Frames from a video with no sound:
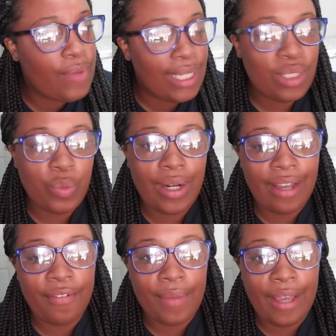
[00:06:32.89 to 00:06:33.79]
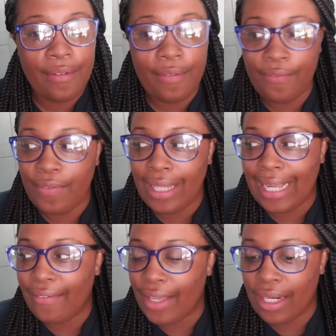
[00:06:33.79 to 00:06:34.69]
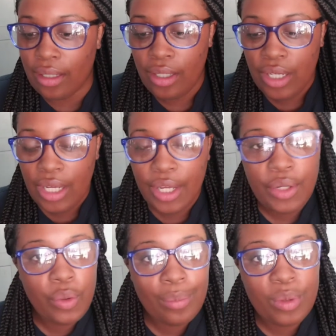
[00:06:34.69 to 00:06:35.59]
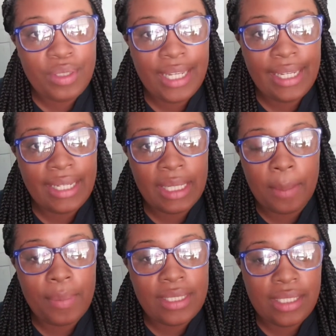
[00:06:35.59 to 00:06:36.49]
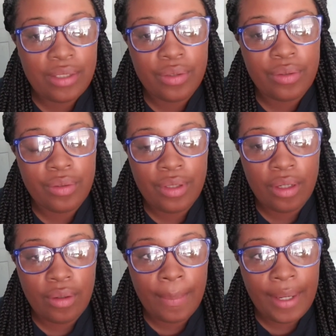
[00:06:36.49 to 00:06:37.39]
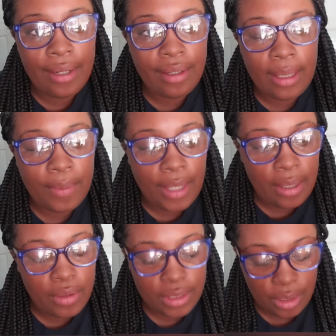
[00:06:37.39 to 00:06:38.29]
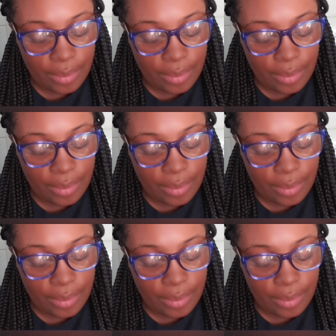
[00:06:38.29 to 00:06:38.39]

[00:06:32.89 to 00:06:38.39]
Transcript: swear I feel like I've had a normal day up until, you know, about a couple hours ago.